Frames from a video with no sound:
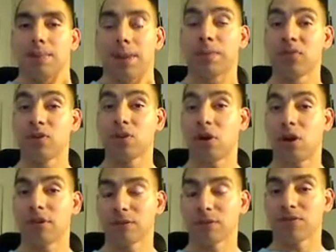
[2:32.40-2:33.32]
pay-per-view
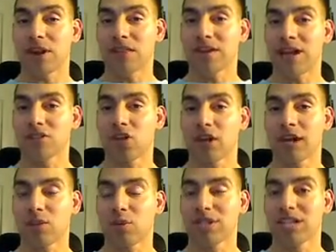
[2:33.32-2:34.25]
card, first fight of the night, John
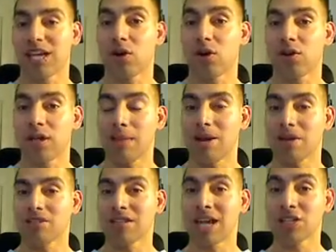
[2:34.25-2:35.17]
Hathaway, Diego the
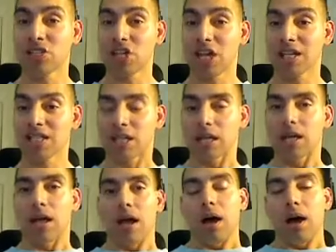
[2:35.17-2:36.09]
Nightmare Sanchez.
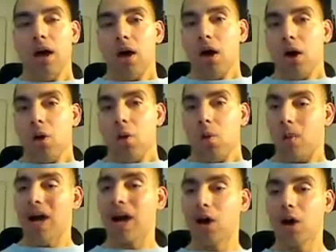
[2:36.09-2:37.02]

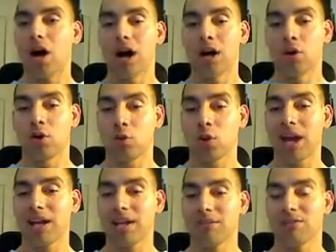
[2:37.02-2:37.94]
Wow,
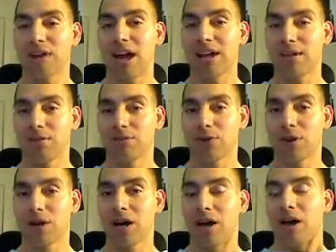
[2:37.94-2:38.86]
great fight
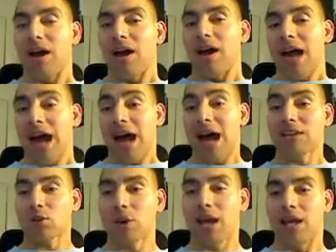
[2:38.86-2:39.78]
for
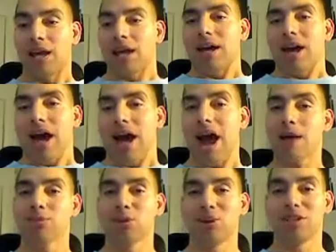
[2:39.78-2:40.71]
Hathaway.
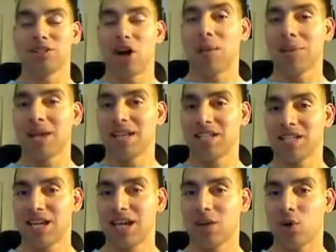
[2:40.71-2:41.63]
Absolutely dominated
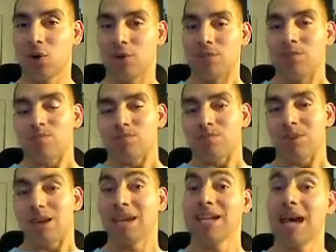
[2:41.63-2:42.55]
Diego
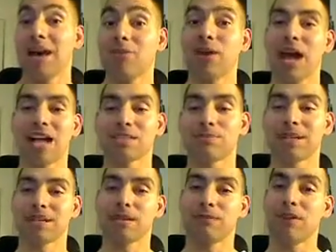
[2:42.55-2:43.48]
in every
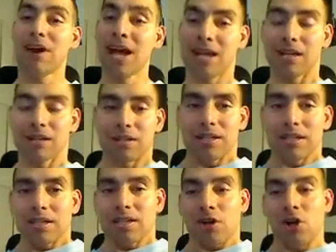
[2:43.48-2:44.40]
aspect of the fight.
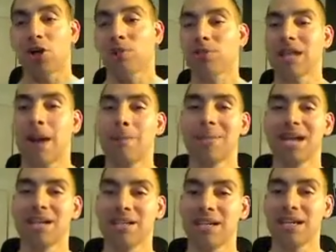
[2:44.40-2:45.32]
Hurt him with that
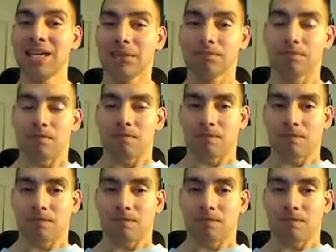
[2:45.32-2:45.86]
big knee